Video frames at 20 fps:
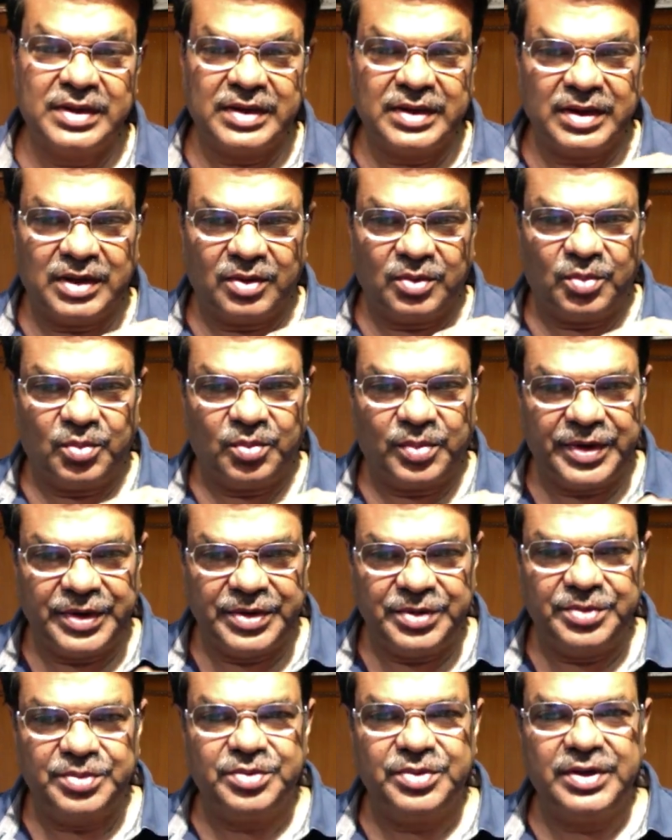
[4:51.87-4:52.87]
Now, when
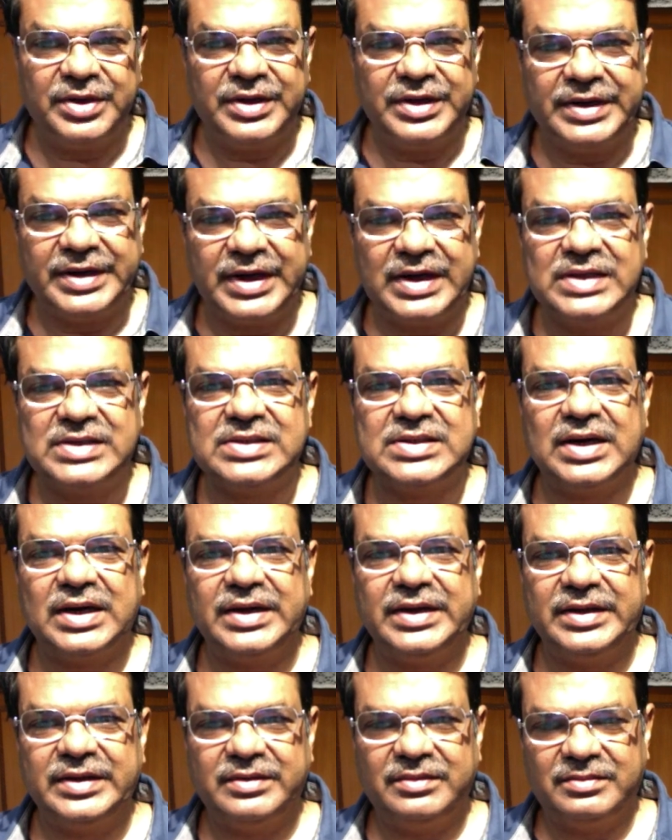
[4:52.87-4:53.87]
you do the detailed
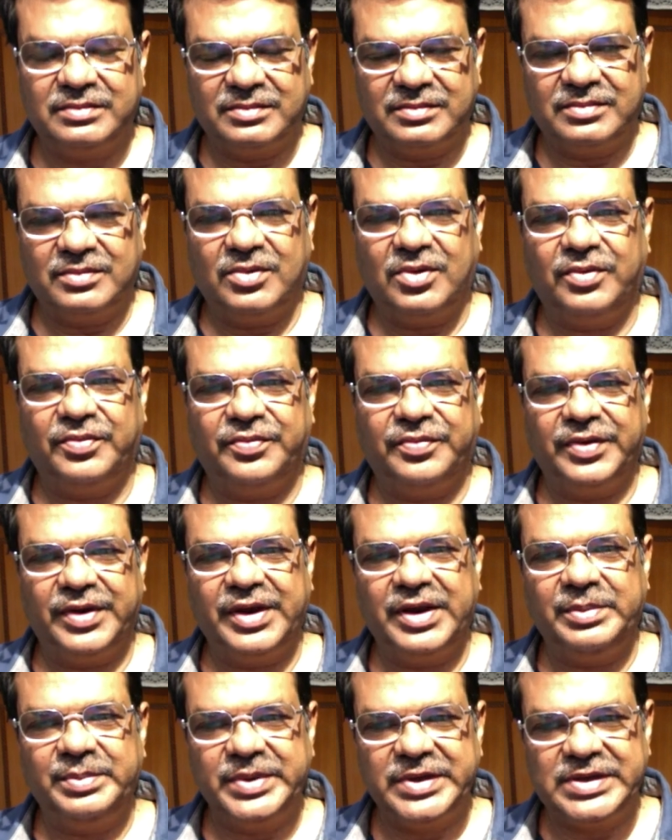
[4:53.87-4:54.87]
study of
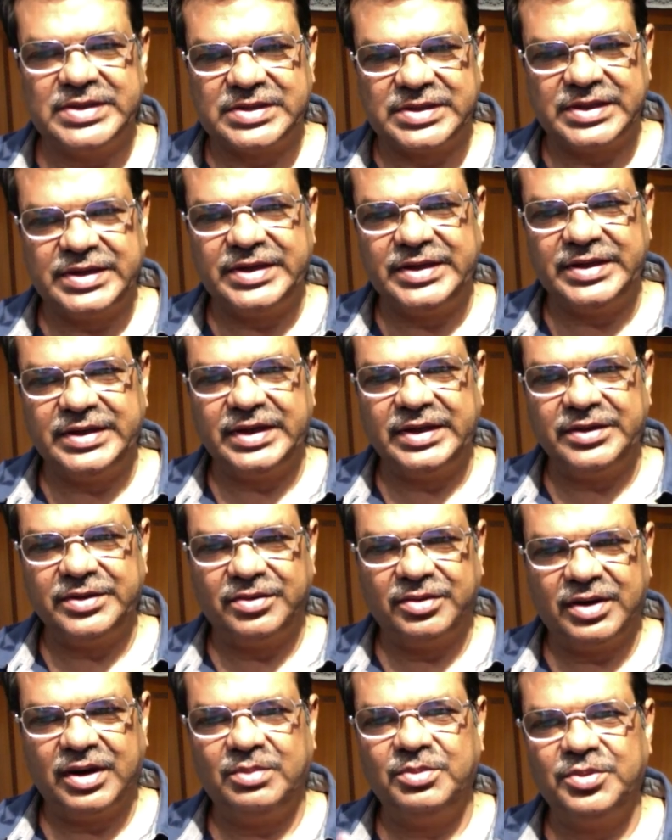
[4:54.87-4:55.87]
A, B, C, D,
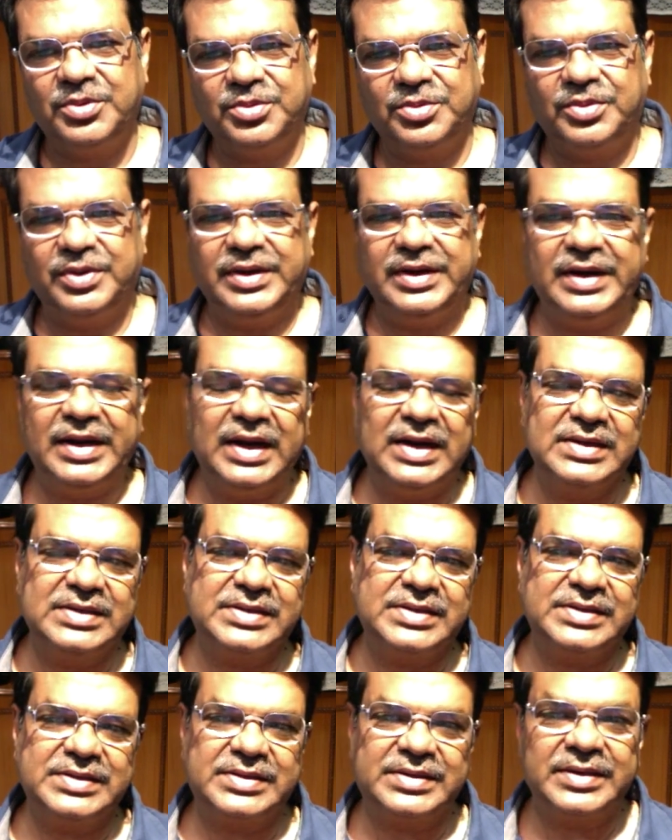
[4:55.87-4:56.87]
and come to an
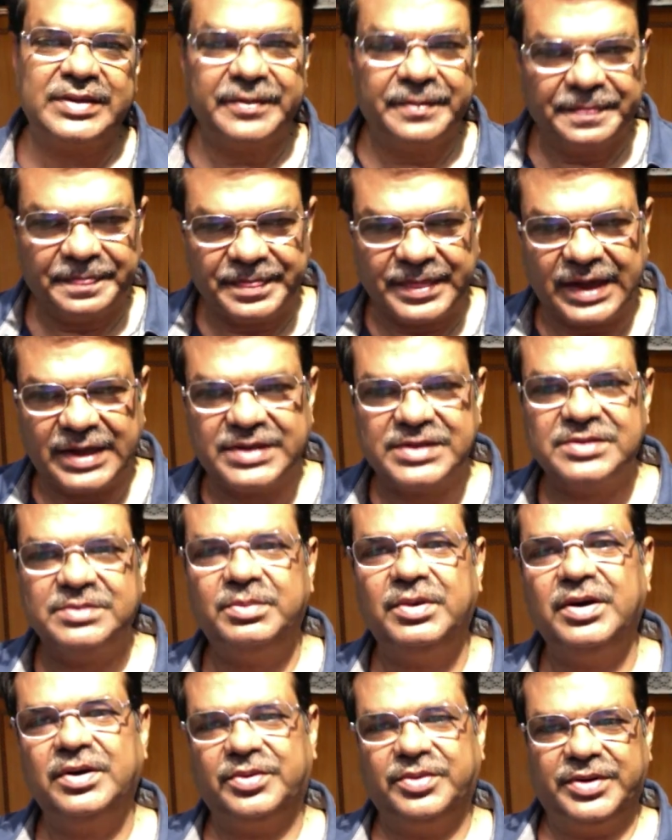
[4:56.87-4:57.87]
analysis, that is
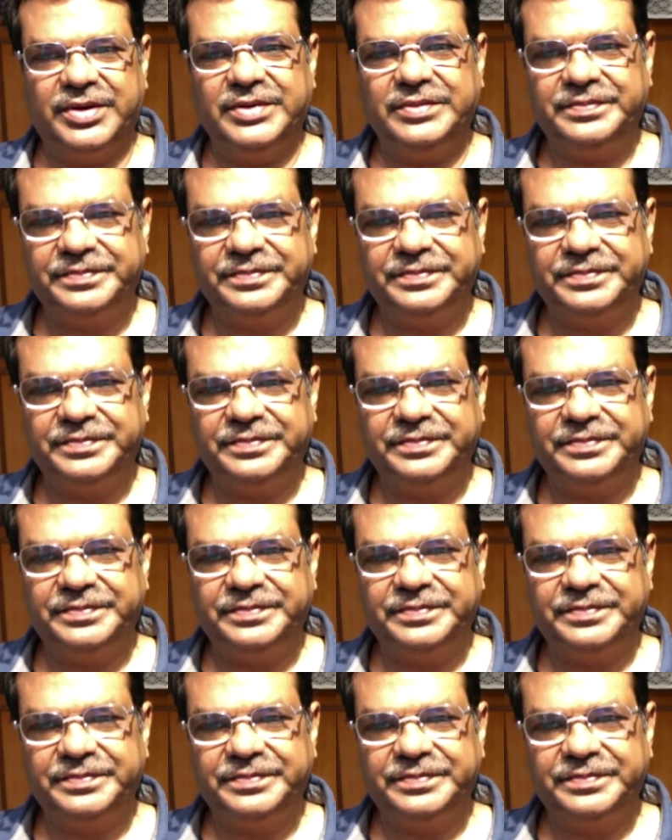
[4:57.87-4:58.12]
Mercury.